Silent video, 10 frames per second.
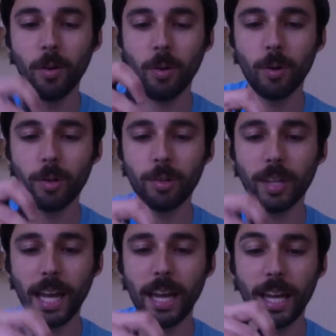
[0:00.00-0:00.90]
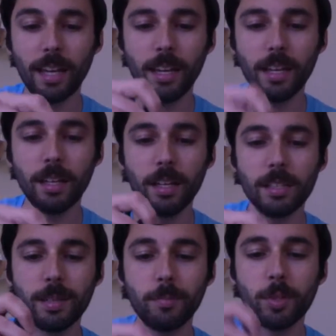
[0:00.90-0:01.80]
Or you could add
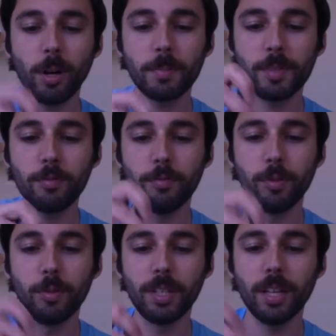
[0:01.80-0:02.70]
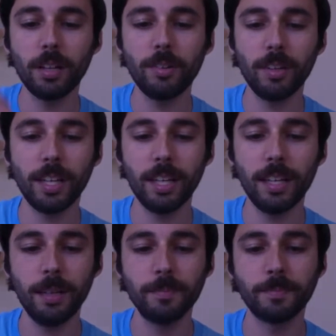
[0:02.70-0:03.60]
some drops of food coloring
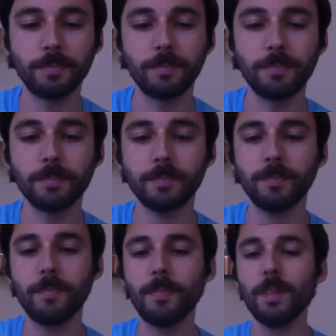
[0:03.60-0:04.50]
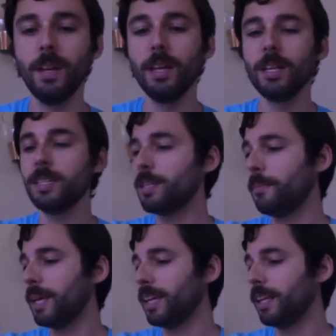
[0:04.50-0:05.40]
in to
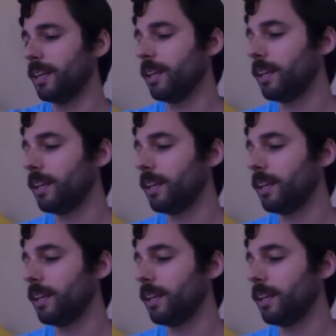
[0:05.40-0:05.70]
make it